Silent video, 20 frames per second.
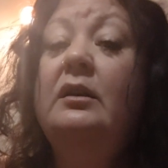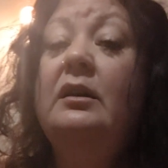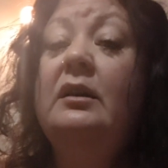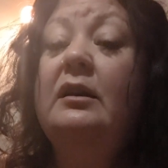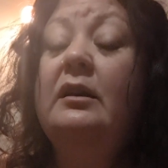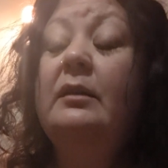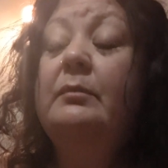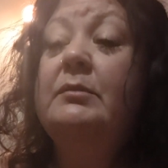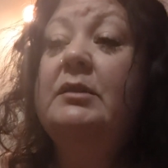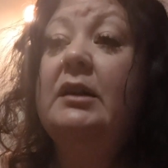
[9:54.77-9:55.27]

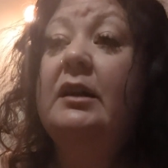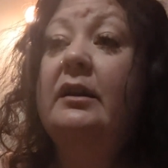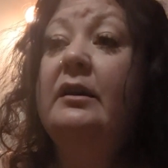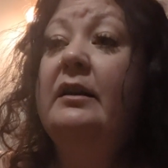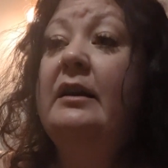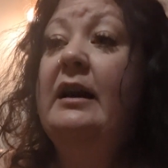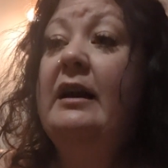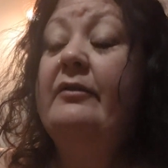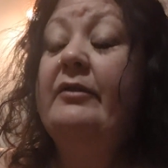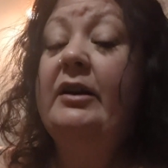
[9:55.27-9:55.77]
I'm
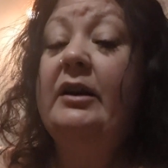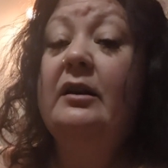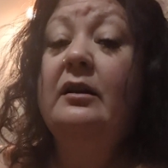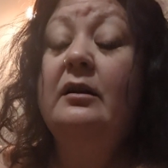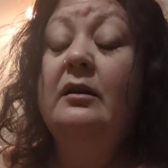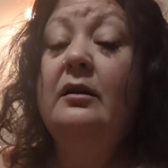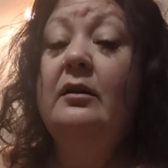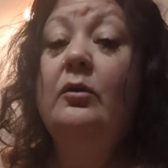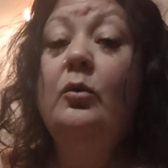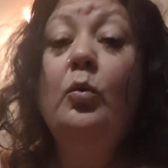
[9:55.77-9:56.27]
done
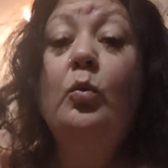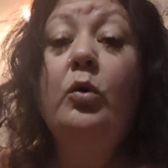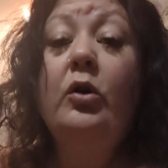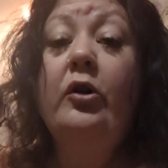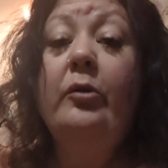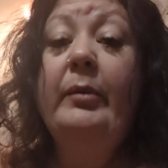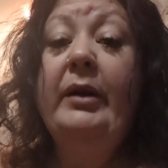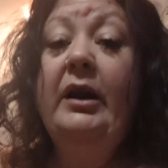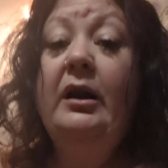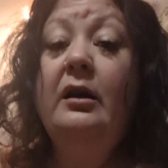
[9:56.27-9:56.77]
having
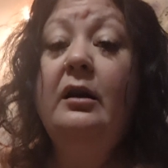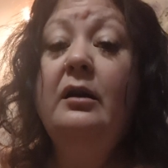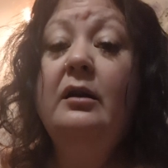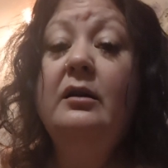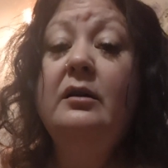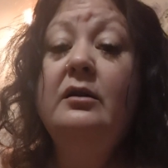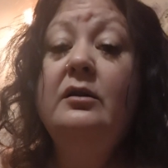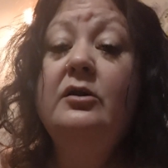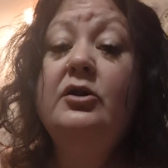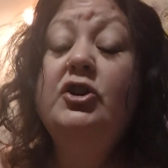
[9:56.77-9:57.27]
wormy,
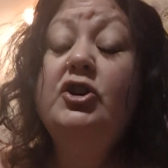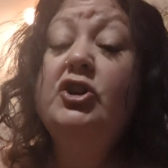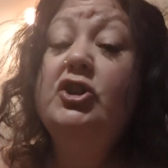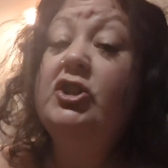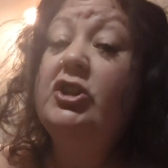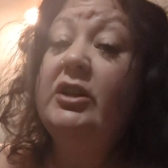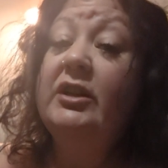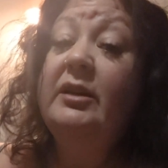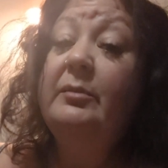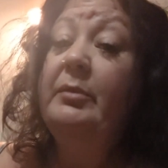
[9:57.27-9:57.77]

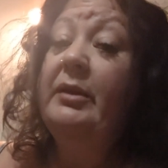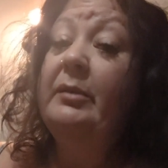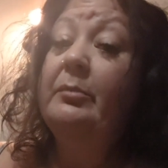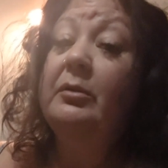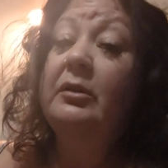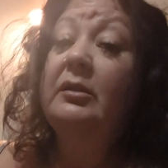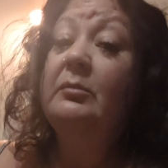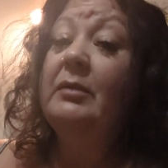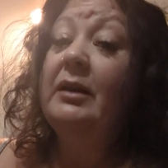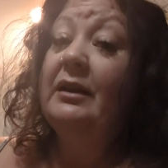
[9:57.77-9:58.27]
shitty
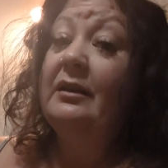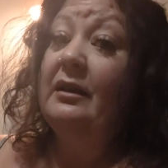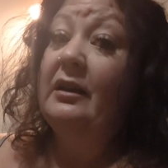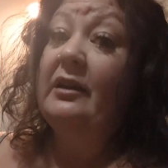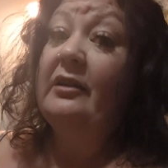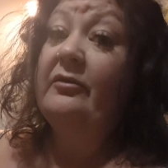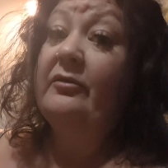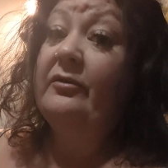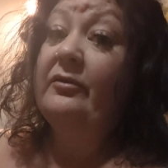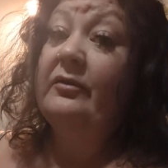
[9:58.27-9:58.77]
people in my
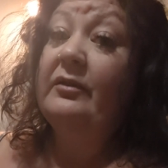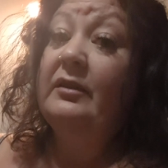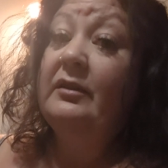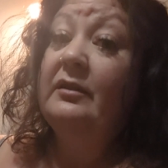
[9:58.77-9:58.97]
life.